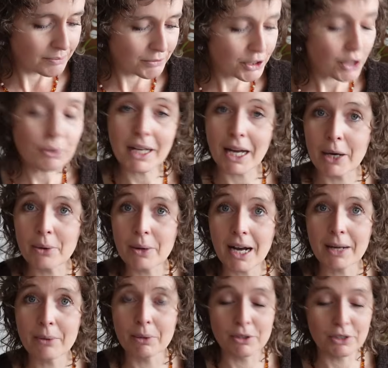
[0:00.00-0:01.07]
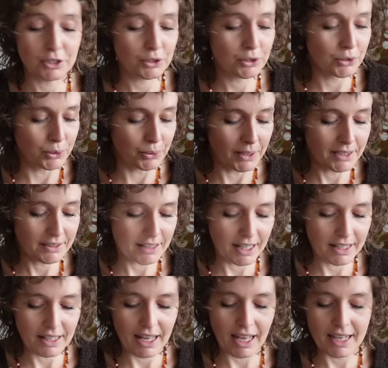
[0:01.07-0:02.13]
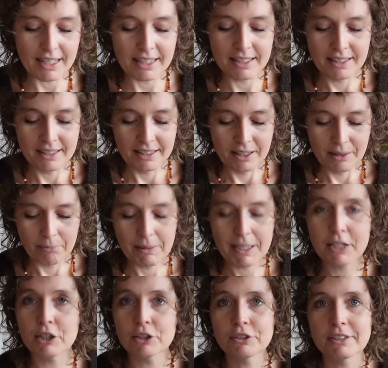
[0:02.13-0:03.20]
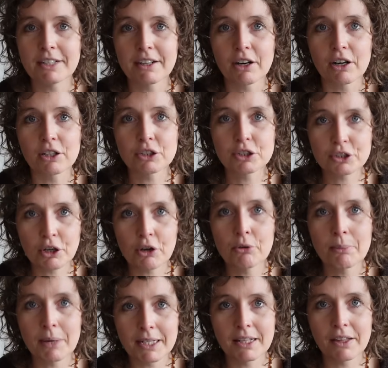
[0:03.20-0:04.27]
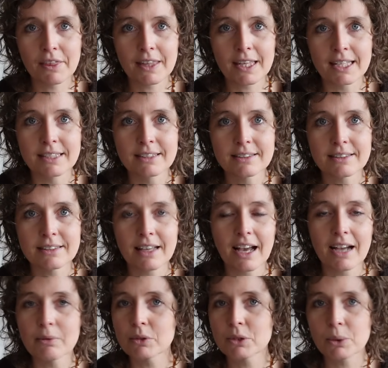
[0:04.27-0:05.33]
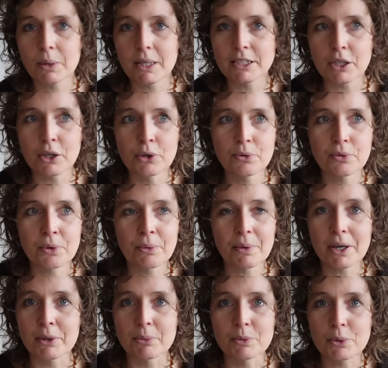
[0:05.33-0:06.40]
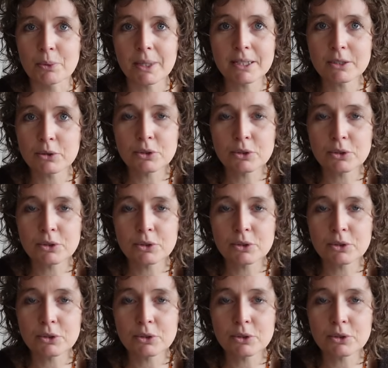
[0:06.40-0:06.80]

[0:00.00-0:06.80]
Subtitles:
So now I wanted to do it, and because there are so many things, I was quite overwhelmed. Where to